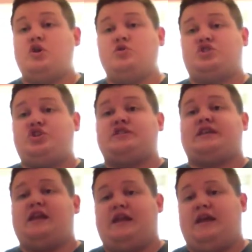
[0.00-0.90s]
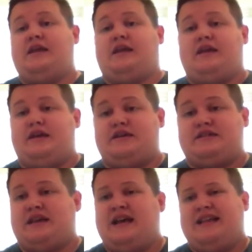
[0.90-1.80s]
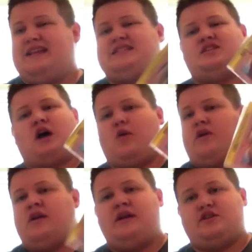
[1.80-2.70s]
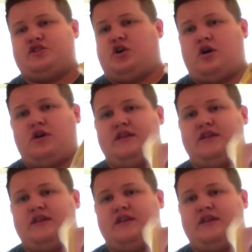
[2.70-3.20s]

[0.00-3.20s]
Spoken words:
who's just getting into Kiss, this is not where you need to start.